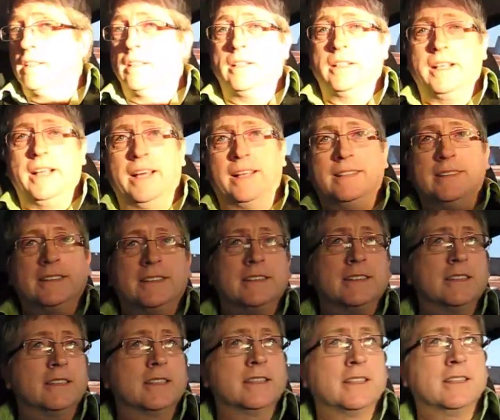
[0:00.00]
Yeah, this
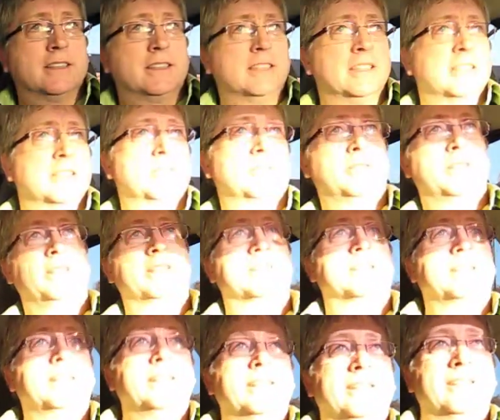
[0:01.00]
is the real
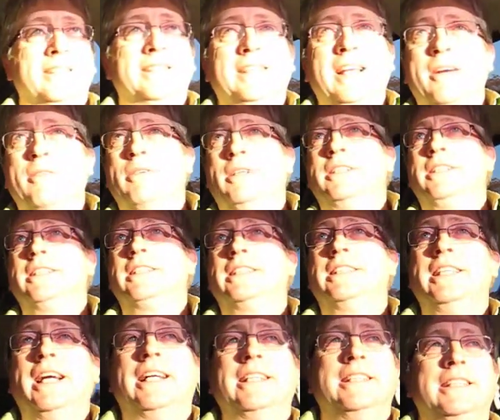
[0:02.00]
deal. This ain't what you
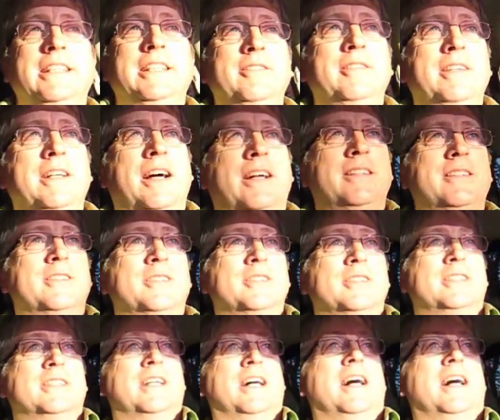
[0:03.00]
see on TV on those